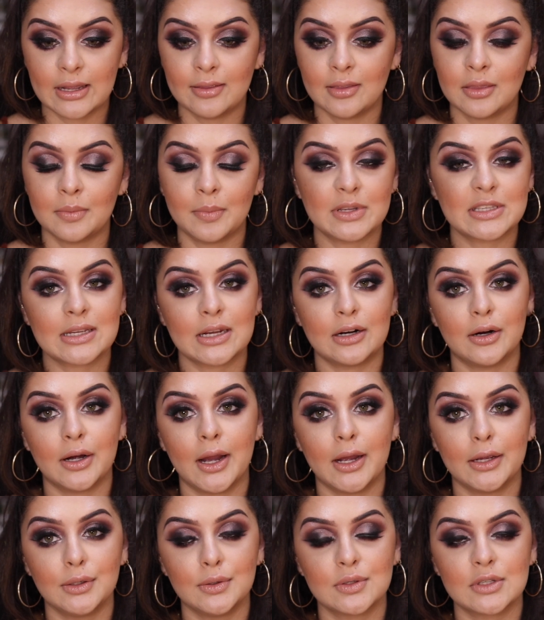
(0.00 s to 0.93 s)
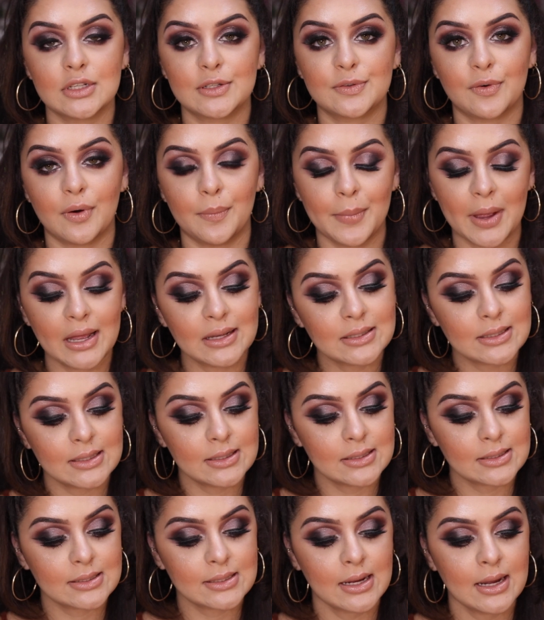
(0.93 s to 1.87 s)
And the mascara I use is from
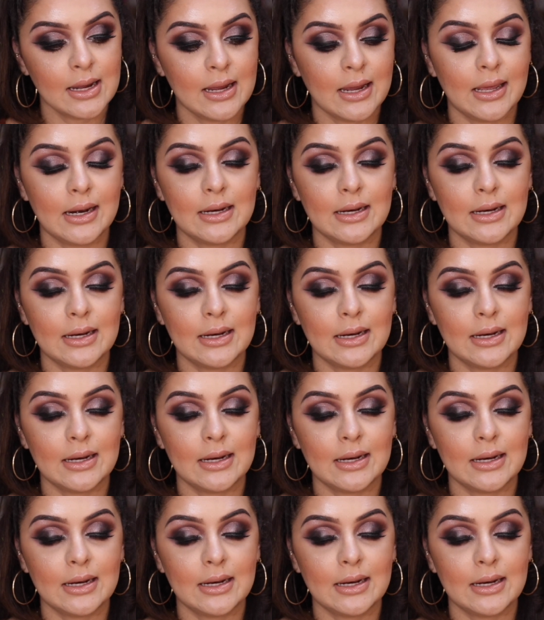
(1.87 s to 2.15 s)
Essence.